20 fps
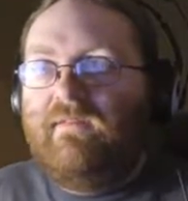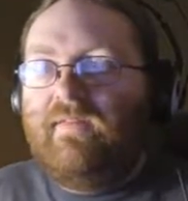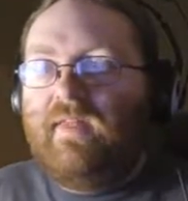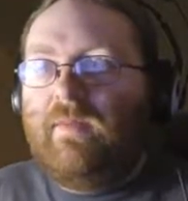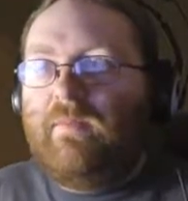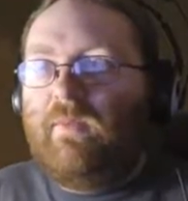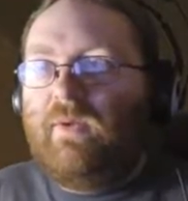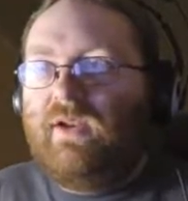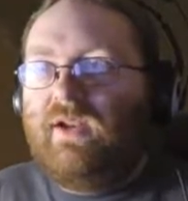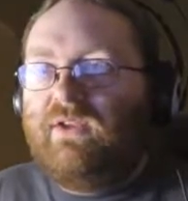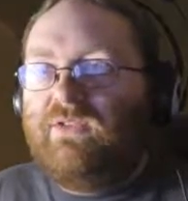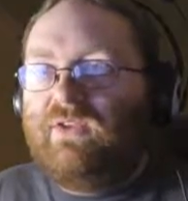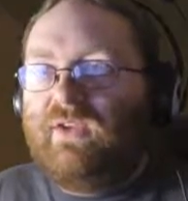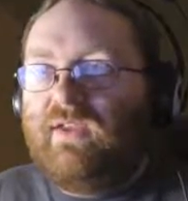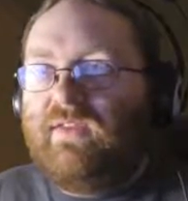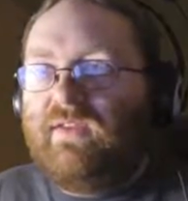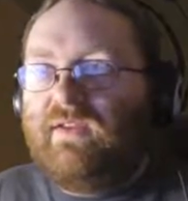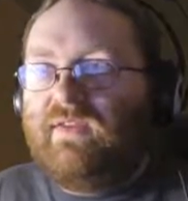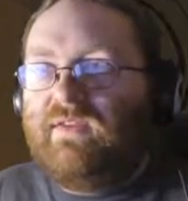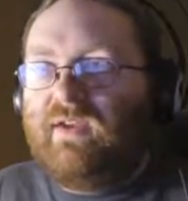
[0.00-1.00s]
And when I
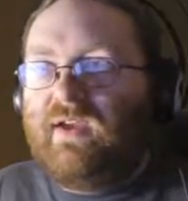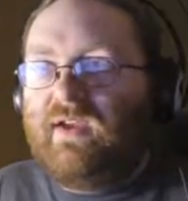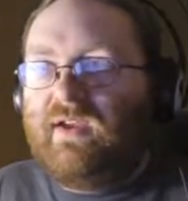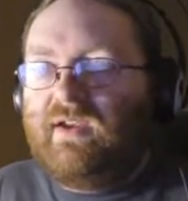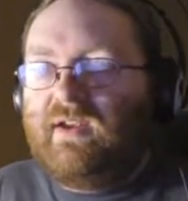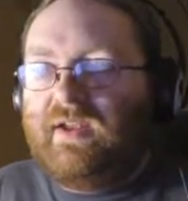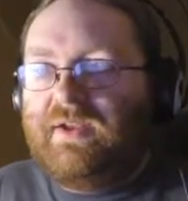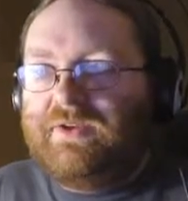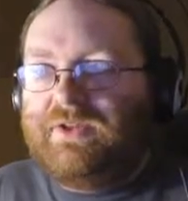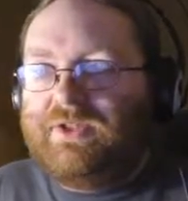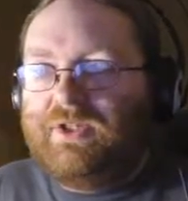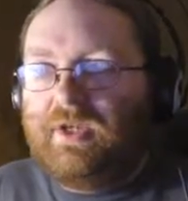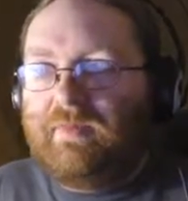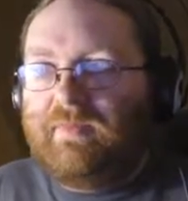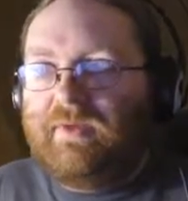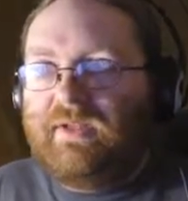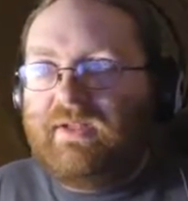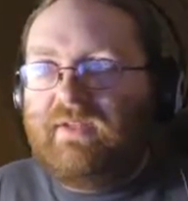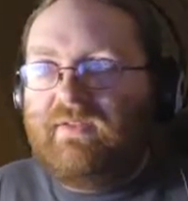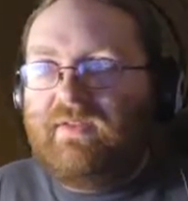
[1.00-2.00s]
say the entire collection, I
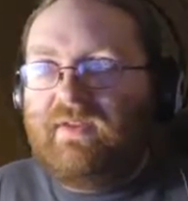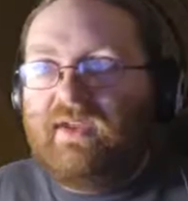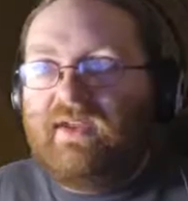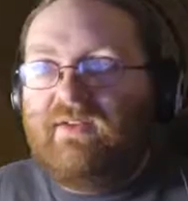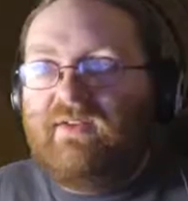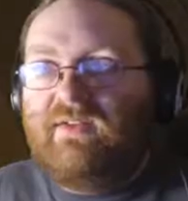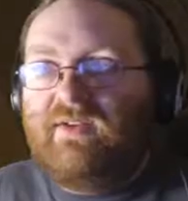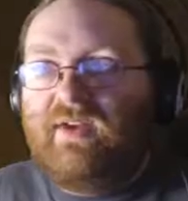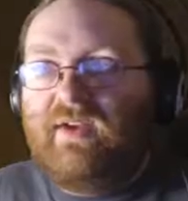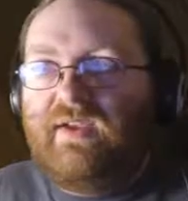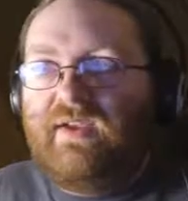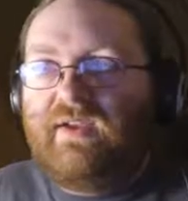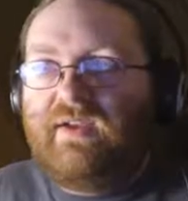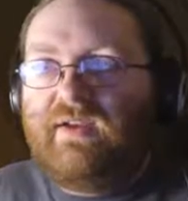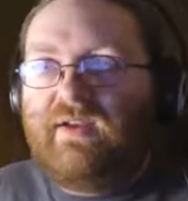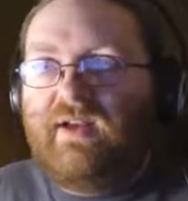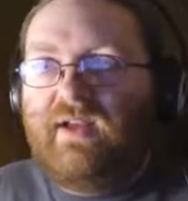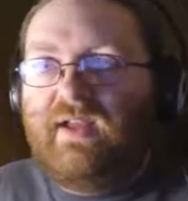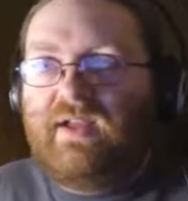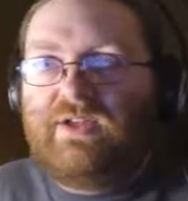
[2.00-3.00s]
mean the entire
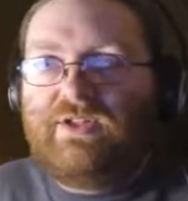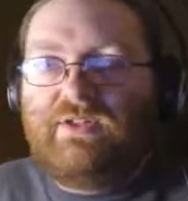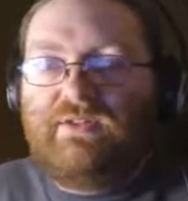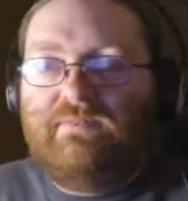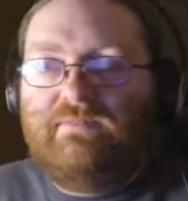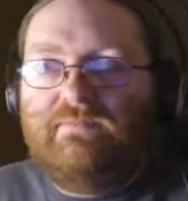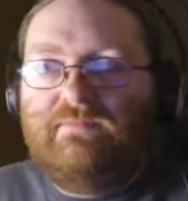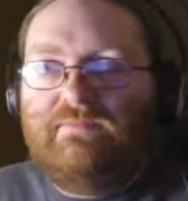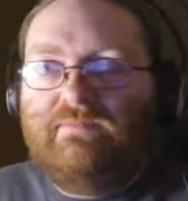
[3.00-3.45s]
collection.